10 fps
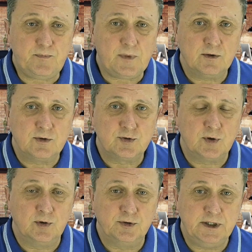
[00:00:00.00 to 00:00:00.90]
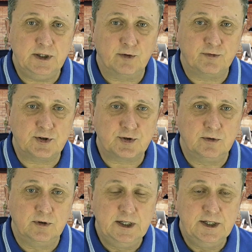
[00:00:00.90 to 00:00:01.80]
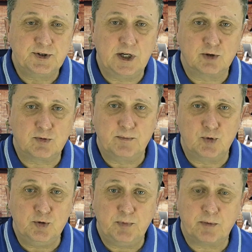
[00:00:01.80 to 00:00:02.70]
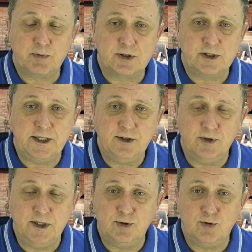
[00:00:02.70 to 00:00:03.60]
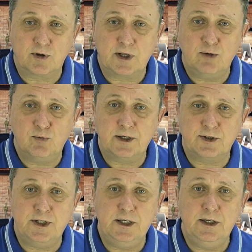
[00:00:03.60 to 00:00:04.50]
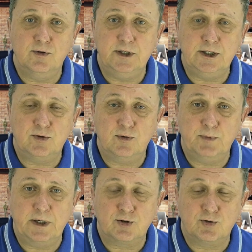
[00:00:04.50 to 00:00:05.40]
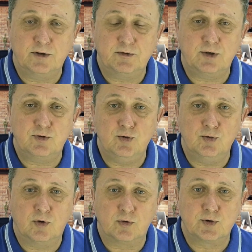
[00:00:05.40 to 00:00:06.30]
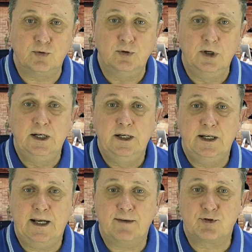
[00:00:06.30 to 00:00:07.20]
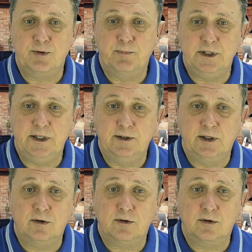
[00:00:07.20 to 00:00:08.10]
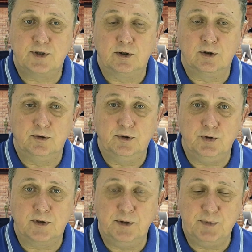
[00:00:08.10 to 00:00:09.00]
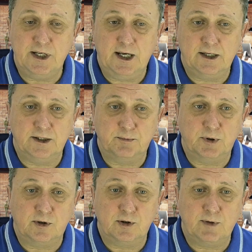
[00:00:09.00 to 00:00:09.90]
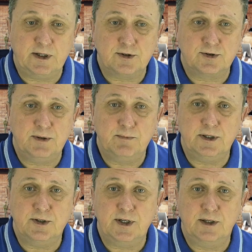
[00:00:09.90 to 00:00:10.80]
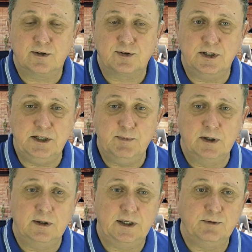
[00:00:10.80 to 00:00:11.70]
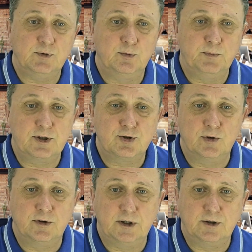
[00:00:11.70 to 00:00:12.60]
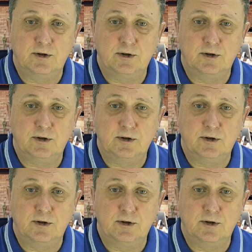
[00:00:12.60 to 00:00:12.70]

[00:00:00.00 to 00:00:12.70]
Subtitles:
So the official Telegram group, obviously you need your KYC, you need to make sure that you also have some money in there until you can be added. But otherwise, simply send us an email and we will make sure that